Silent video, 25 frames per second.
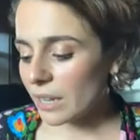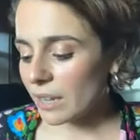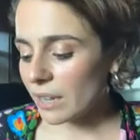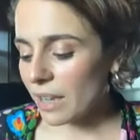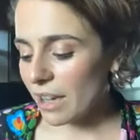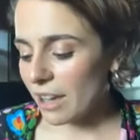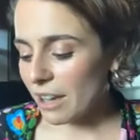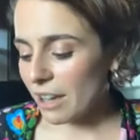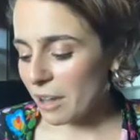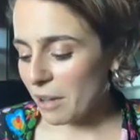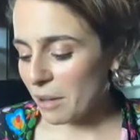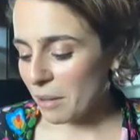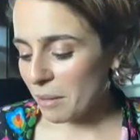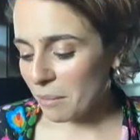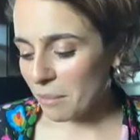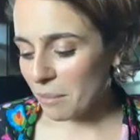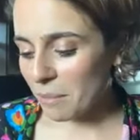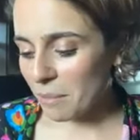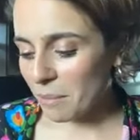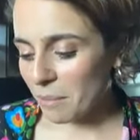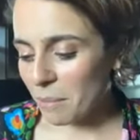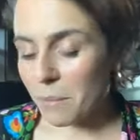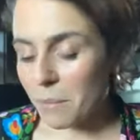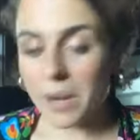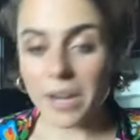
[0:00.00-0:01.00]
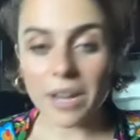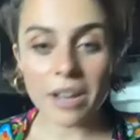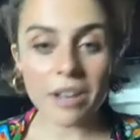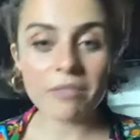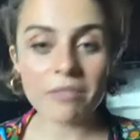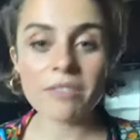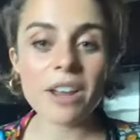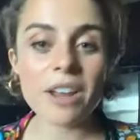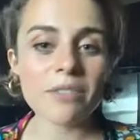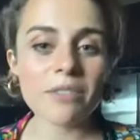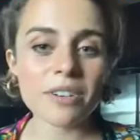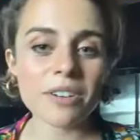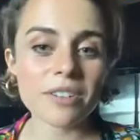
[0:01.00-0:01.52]
But I've
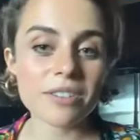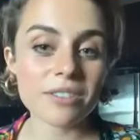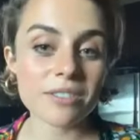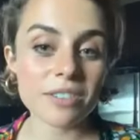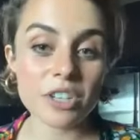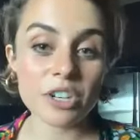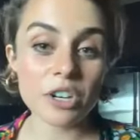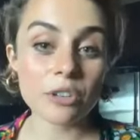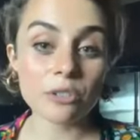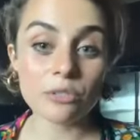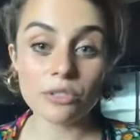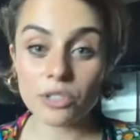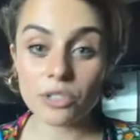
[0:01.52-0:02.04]
never, you know,